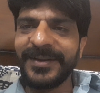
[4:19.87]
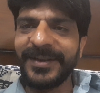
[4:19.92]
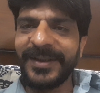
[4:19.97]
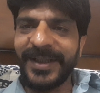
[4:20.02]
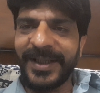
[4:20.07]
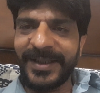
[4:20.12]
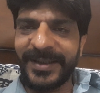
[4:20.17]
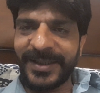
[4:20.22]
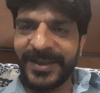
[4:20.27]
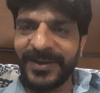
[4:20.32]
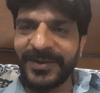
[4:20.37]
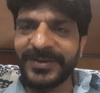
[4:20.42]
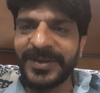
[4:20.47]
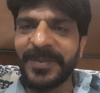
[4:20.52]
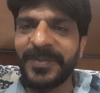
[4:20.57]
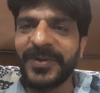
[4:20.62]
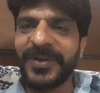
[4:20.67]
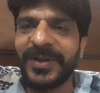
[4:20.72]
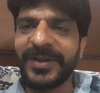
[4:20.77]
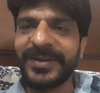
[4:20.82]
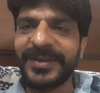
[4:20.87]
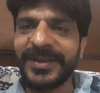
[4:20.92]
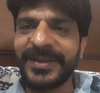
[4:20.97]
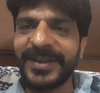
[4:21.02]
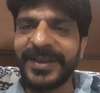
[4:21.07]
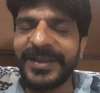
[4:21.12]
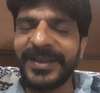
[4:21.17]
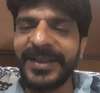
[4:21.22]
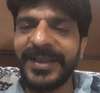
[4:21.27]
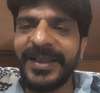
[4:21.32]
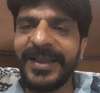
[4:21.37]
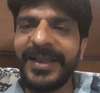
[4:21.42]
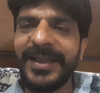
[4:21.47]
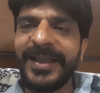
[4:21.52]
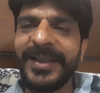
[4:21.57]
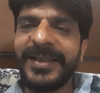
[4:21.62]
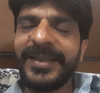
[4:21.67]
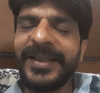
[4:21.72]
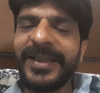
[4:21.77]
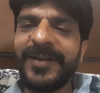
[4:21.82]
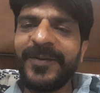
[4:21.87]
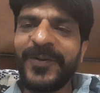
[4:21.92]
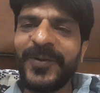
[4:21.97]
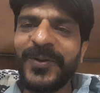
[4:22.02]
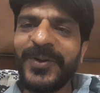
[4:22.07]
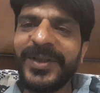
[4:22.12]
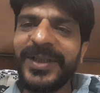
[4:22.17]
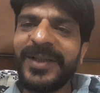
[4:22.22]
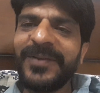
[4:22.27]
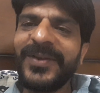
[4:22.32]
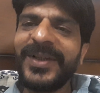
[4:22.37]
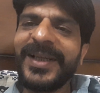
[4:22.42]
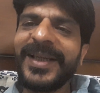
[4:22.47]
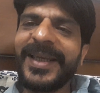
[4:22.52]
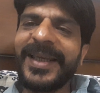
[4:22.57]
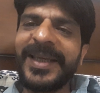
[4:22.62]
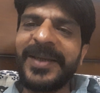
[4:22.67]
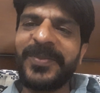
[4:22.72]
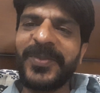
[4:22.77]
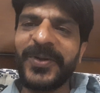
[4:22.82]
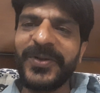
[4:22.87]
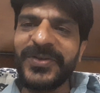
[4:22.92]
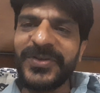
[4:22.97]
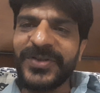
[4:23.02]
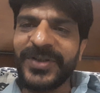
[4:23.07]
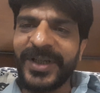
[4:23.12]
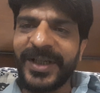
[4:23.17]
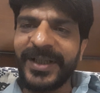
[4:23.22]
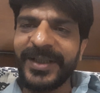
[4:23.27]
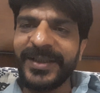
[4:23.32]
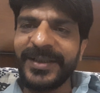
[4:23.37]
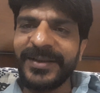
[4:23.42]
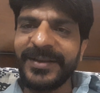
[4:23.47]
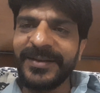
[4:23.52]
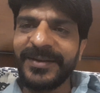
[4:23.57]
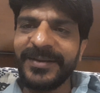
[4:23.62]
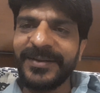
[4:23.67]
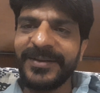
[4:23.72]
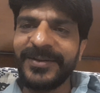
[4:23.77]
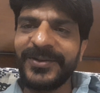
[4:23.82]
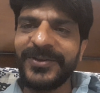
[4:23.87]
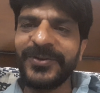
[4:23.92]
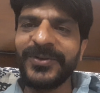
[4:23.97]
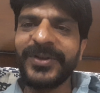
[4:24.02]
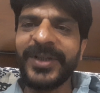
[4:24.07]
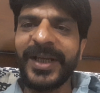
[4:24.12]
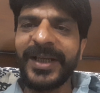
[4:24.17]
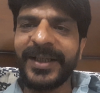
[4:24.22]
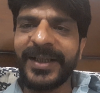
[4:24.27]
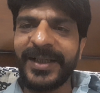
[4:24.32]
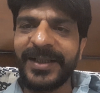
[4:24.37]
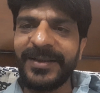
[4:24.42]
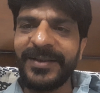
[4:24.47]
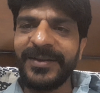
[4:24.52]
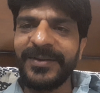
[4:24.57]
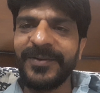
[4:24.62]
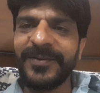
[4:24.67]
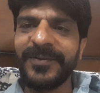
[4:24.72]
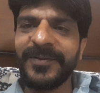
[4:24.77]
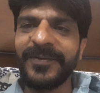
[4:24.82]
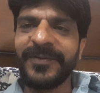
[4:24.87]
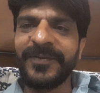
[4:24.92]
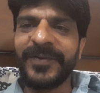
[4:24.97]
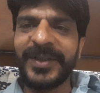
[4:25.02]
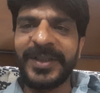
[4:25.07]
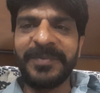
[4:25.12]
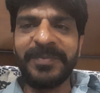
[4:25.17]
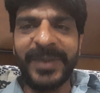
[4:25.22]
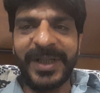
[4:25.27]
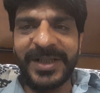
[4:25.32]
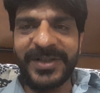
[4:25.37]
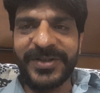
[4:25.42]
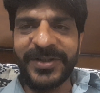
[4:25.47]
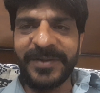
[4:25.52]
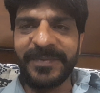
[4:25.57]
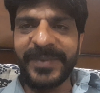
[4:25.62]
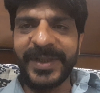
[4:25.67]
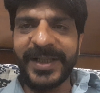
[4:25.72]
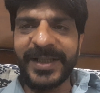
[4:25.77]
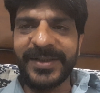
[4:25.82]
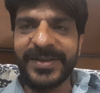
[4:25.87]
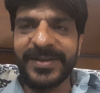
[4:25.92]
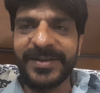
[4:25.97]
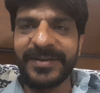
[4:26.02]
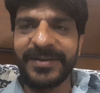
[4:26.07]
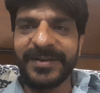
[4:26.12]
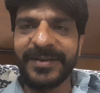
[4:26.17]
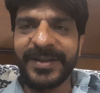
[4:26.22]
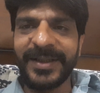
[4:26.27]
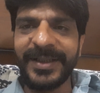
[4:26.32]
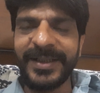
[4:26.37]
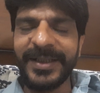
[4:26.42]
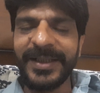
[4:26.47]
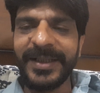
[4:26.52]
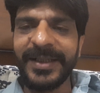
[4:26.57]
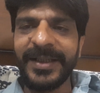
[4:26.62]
Indian subcontinent. Therefore, they will keep on trying to take it with military means, right?